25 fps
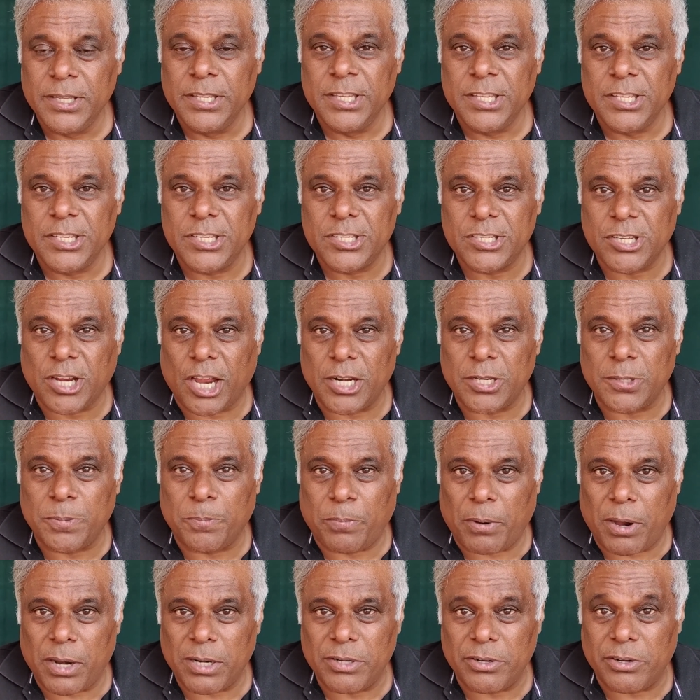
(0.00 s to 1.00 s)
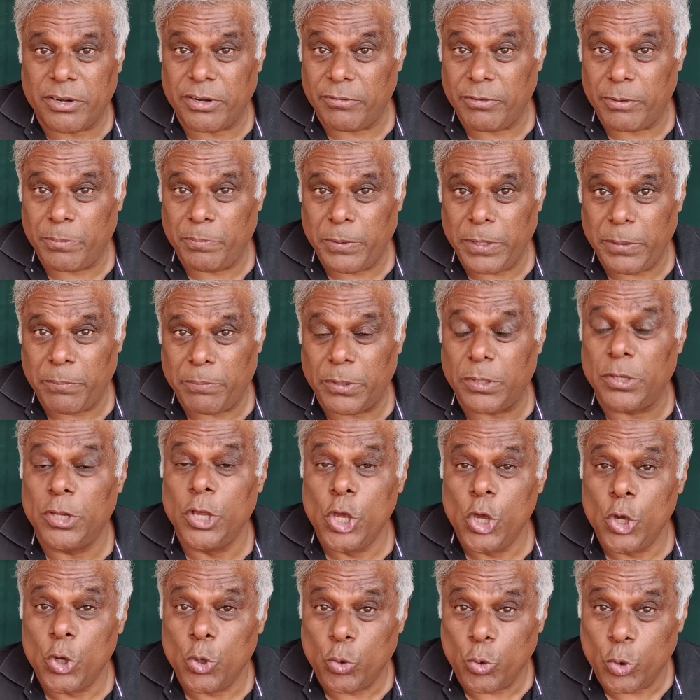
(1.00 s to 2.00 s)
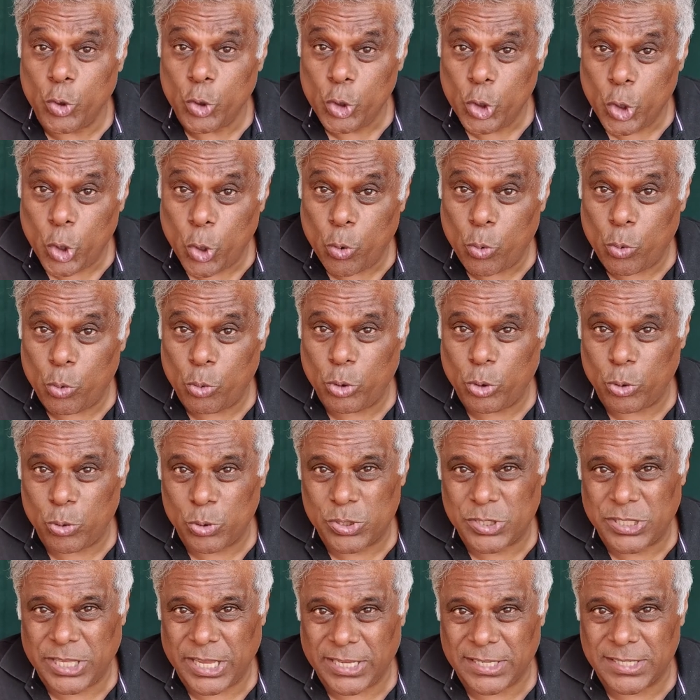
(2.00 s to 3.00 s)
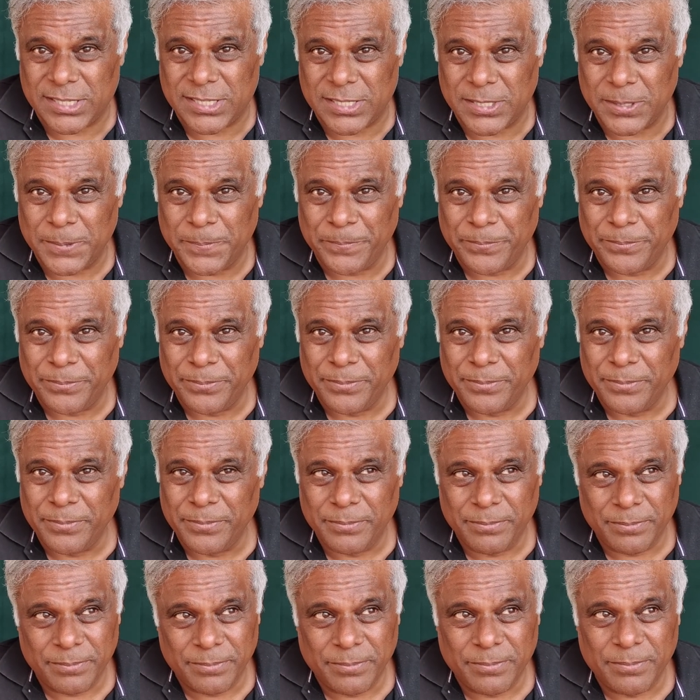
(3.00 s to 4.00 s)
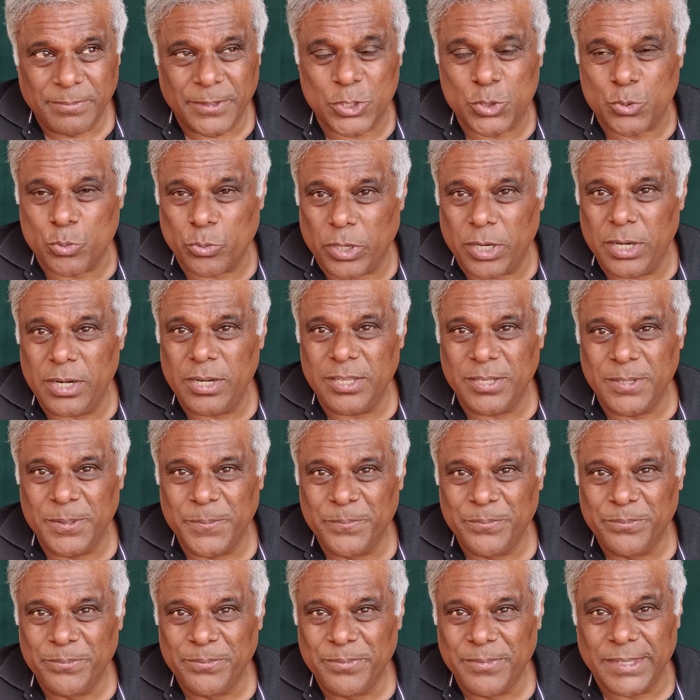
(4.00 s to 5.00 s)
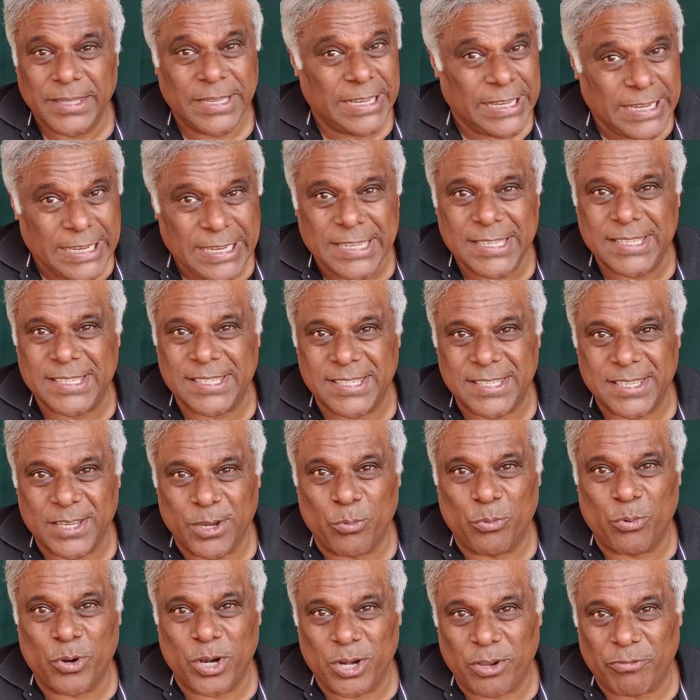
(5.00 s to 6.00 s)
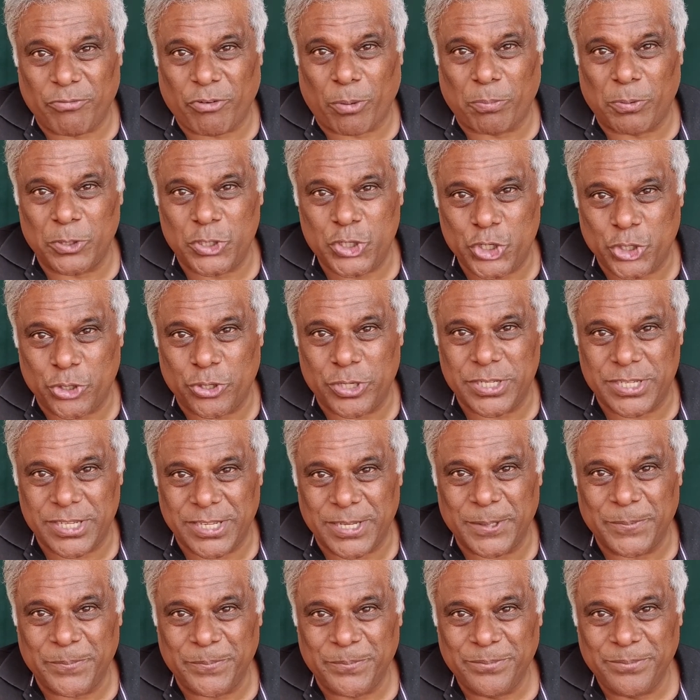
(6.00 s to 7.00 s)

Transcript: start partnering with people who know those things. This world is a world of opportunity